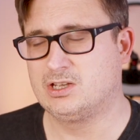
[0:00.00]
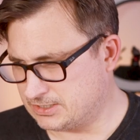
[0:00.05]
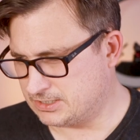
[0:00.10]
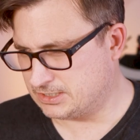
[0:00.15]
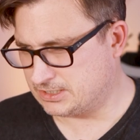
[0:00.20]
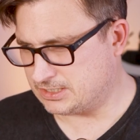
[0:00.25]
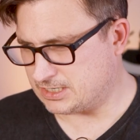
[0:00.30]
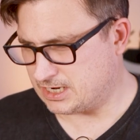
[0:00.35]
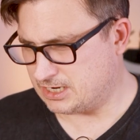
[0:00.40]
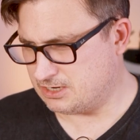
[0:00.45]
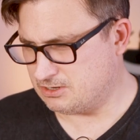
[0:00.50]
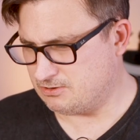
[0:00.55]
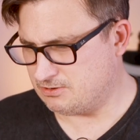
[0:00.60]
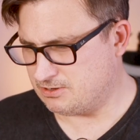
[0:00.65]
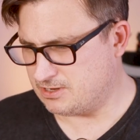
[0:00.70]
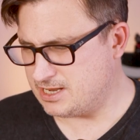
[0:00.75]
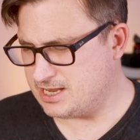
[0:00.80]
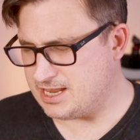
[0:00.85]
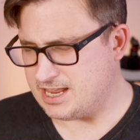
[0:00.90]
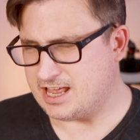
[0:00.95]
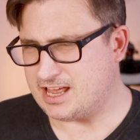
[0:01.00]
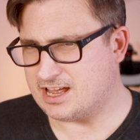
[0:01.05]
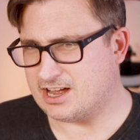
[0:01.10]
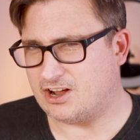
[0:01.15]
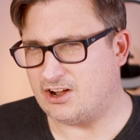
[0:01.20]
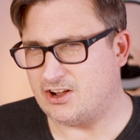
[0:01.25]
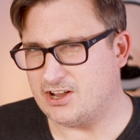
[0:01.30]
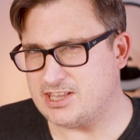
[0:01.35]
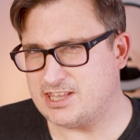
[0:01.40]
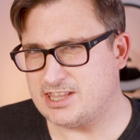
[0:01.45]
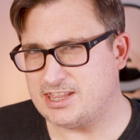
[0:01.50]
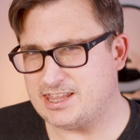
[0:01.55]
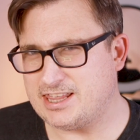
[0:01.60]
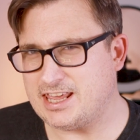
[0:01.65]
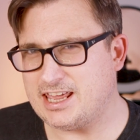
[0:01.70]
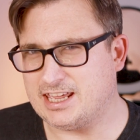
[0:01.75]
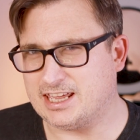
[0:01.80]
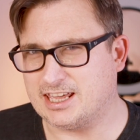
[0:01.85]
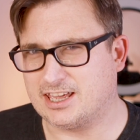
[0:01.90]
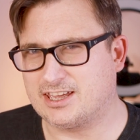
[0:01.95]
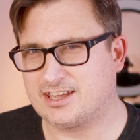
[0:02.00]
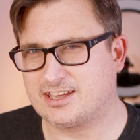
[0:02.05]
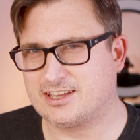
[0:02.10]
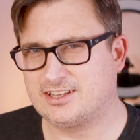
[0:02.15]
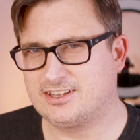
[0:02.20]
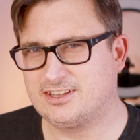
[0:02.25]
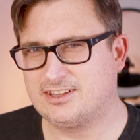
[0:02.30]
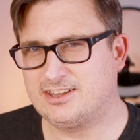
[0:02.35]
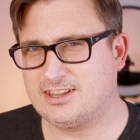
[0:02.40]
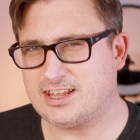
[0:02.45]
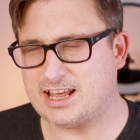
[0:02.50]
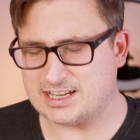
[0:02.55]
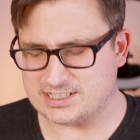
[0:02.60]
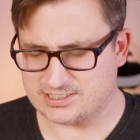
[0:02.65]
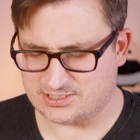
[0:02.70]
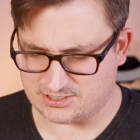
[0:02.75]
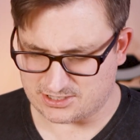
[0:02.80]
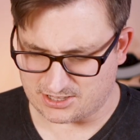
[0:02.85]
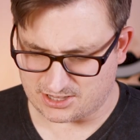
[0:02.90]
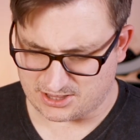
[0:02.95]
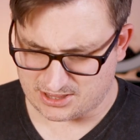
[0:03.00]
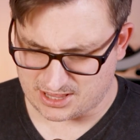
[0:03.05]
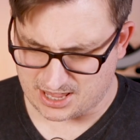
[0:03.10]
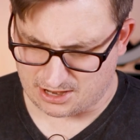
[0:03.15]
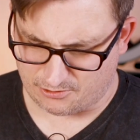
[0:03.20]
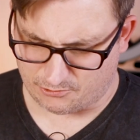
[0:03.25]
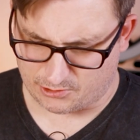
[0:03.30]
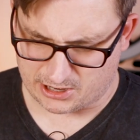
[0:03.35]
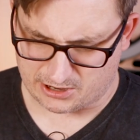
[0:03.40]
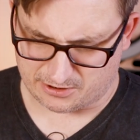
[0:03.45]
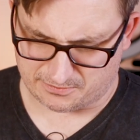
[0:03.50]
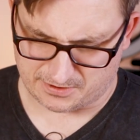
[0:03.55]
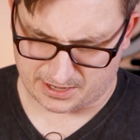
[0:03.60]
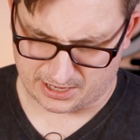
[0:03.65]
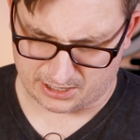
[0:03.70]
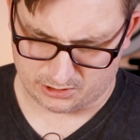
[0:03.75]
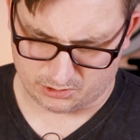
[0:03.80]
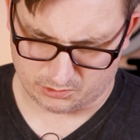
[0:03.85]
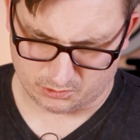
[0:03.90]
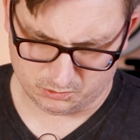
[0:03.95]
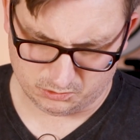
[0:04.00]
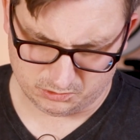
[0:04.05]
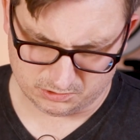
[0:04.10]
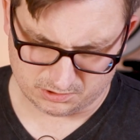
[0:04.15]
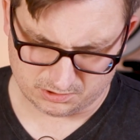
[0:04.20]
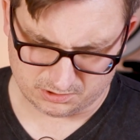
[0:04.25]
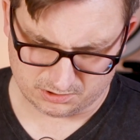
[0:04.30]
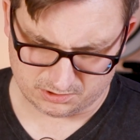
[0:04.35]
So yeah, I think that's the theory of it all.